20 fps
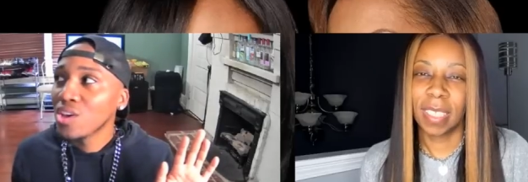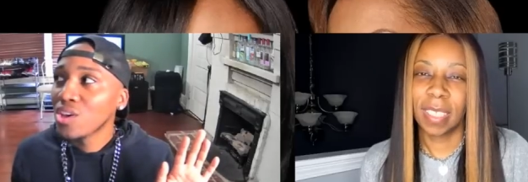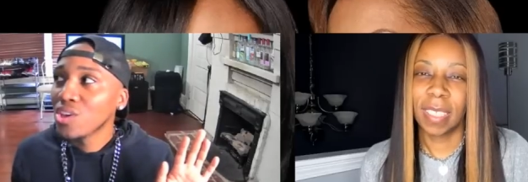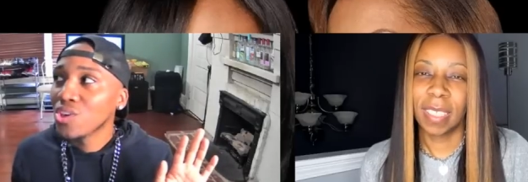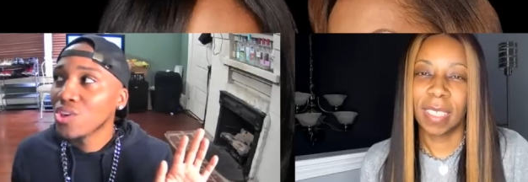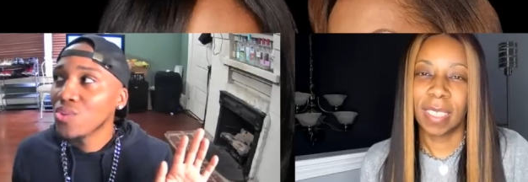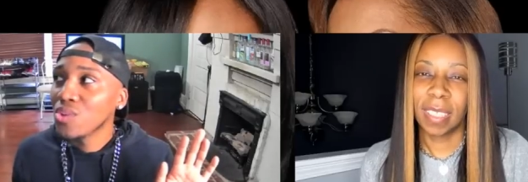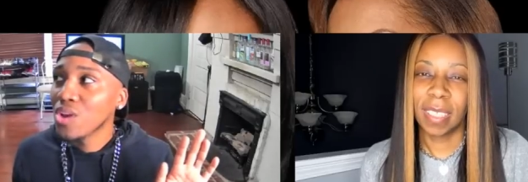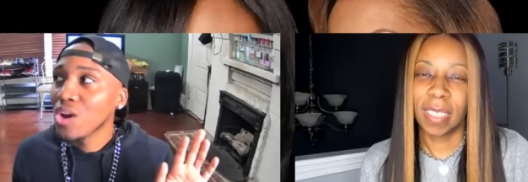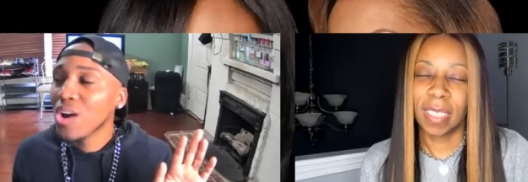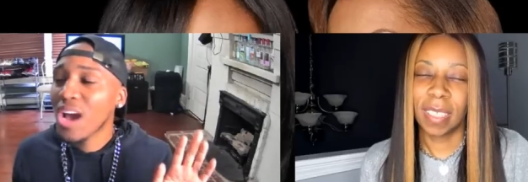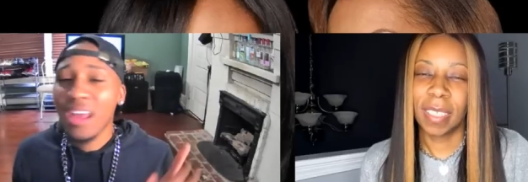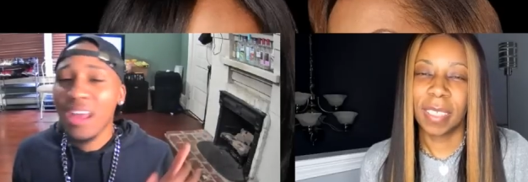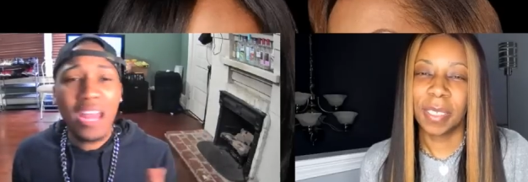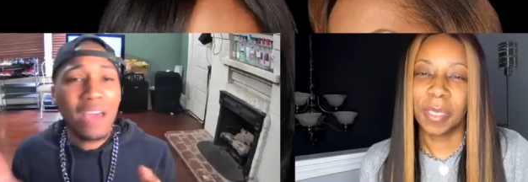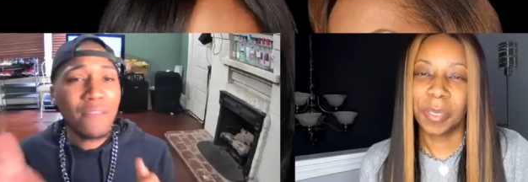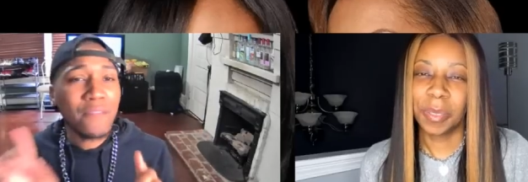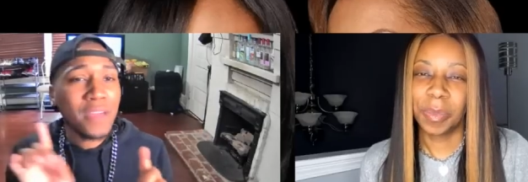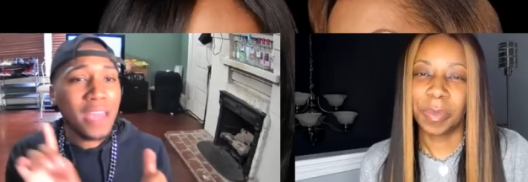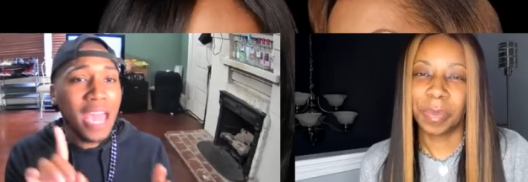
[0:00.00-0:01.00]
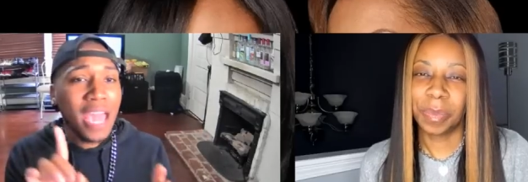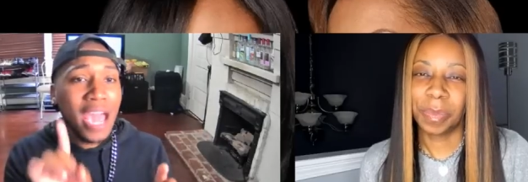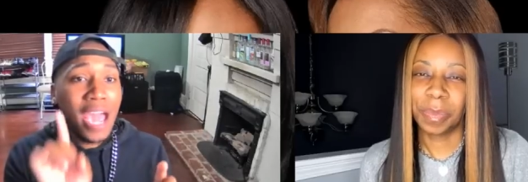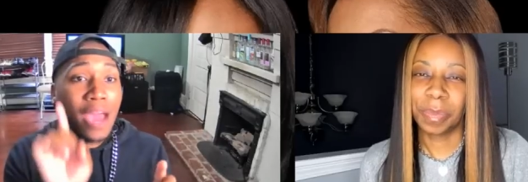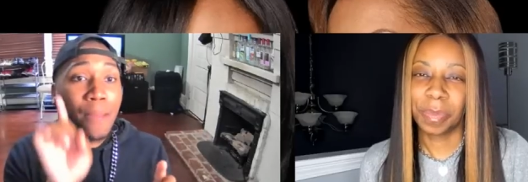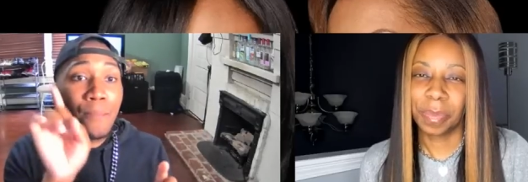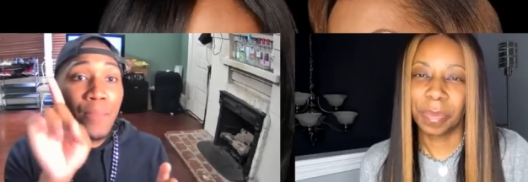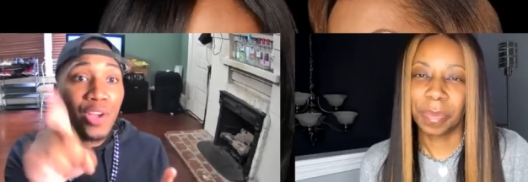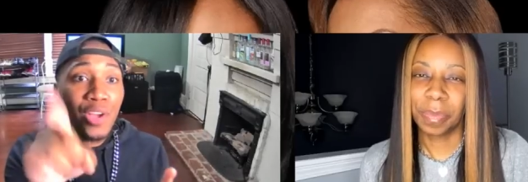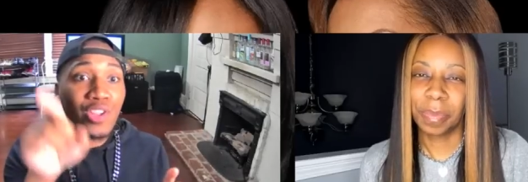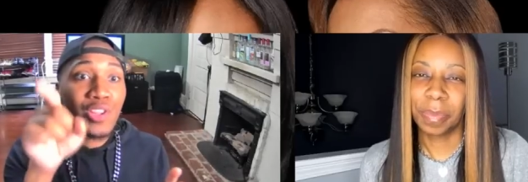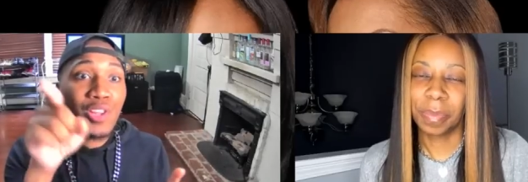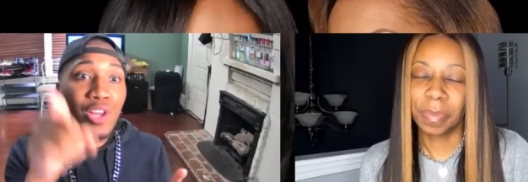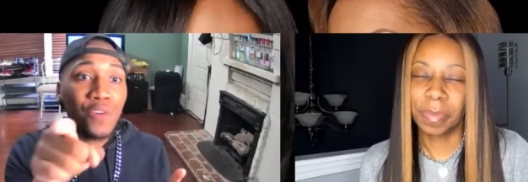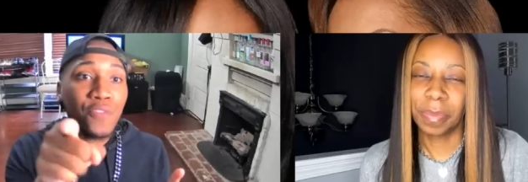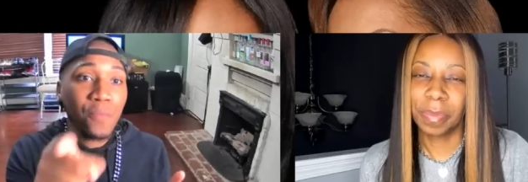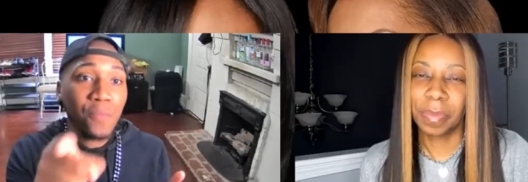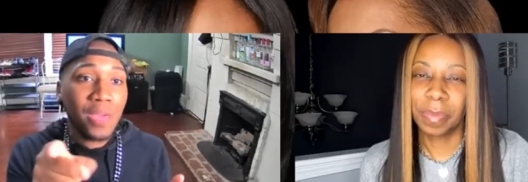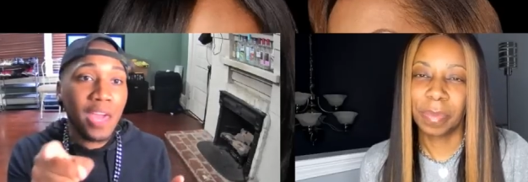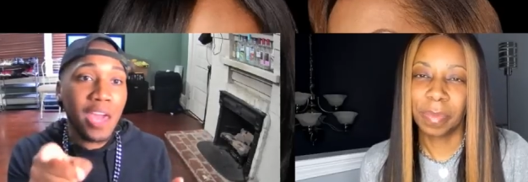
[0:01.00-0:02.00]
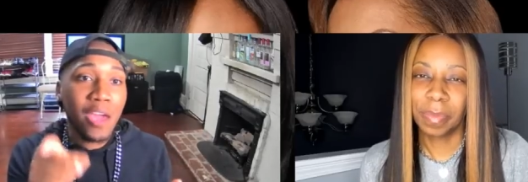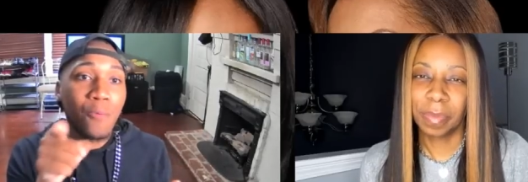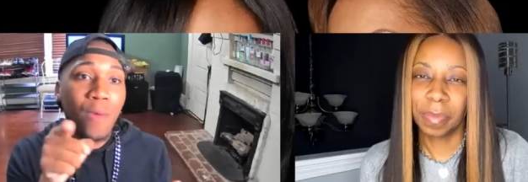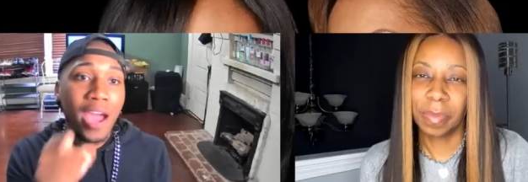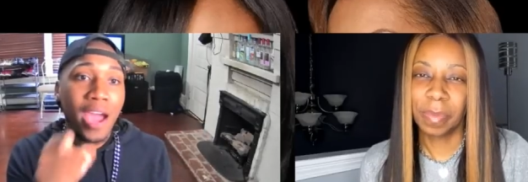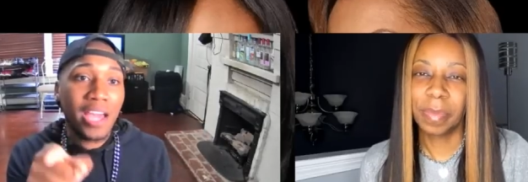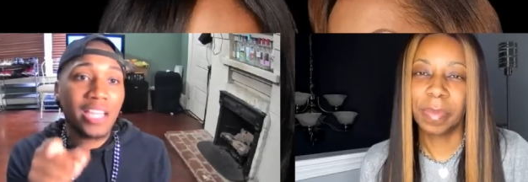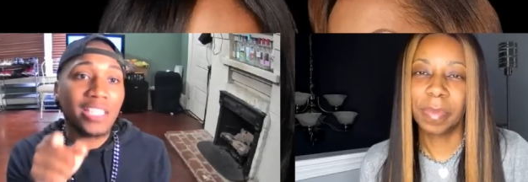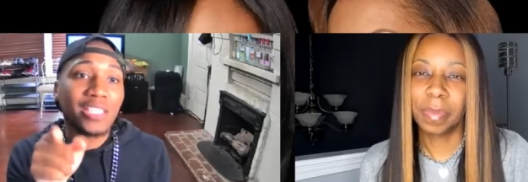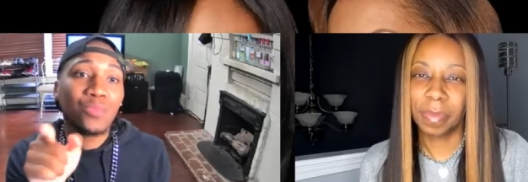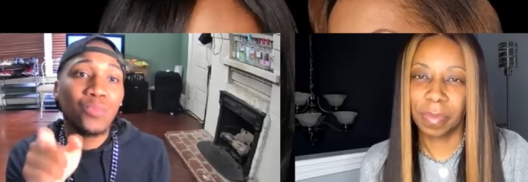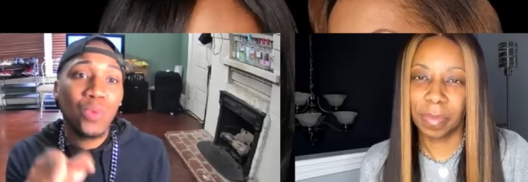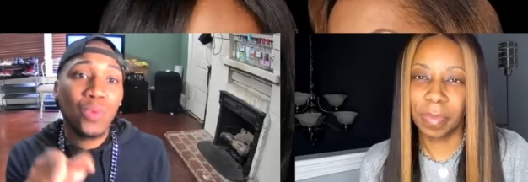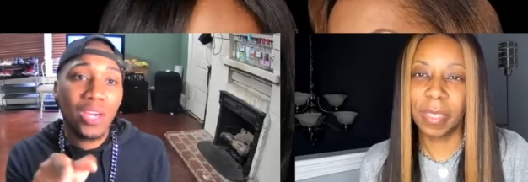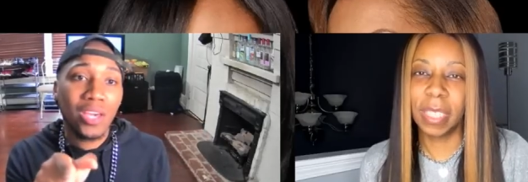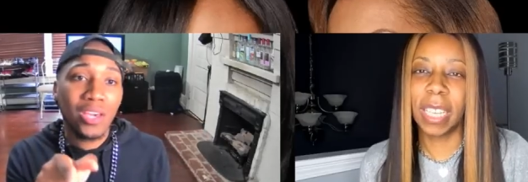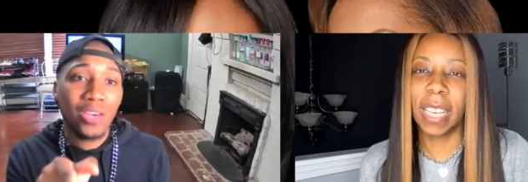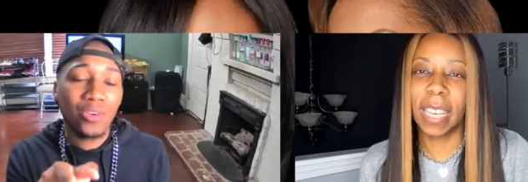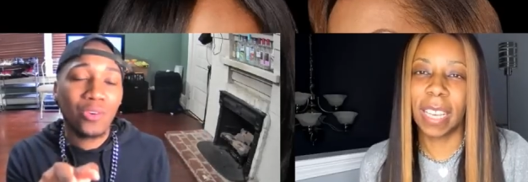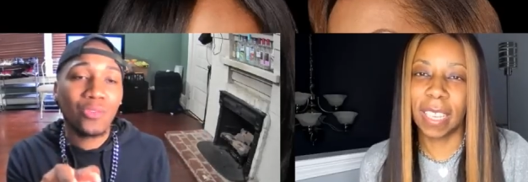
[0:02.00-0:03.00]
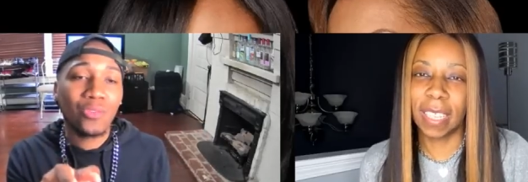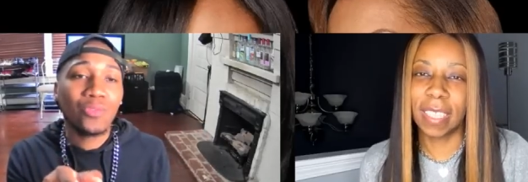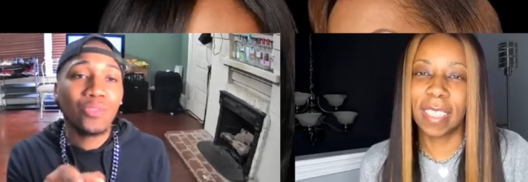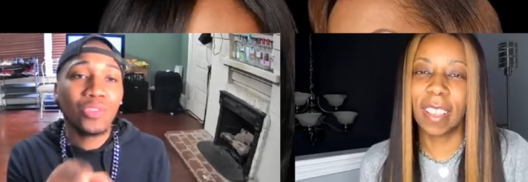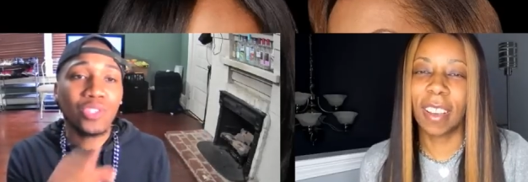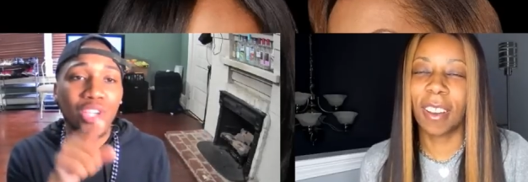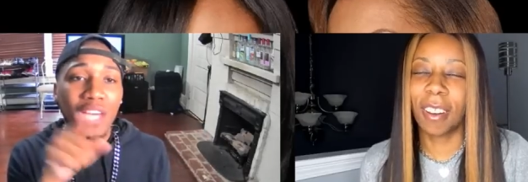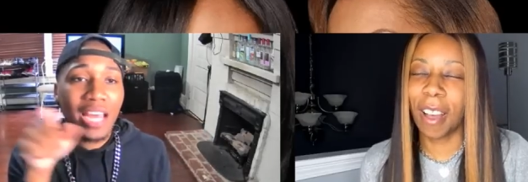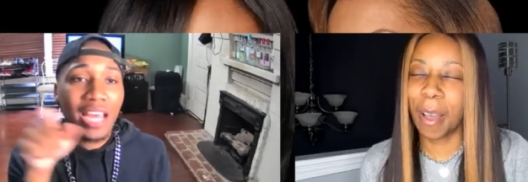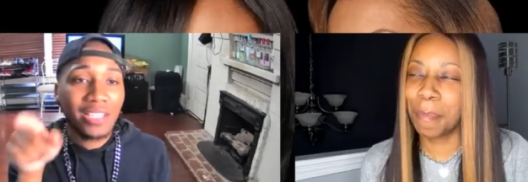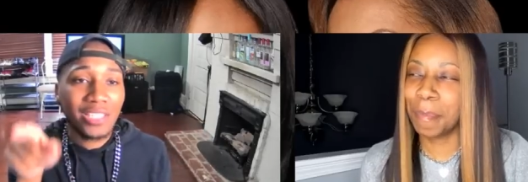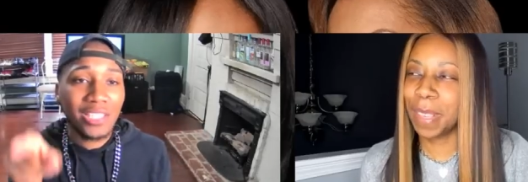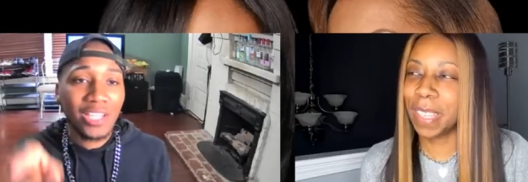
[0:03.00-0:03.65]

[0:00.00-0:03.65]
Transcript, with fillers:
Speaker 1: you know, and I forgot much love from KY as well. Yes, yeah, to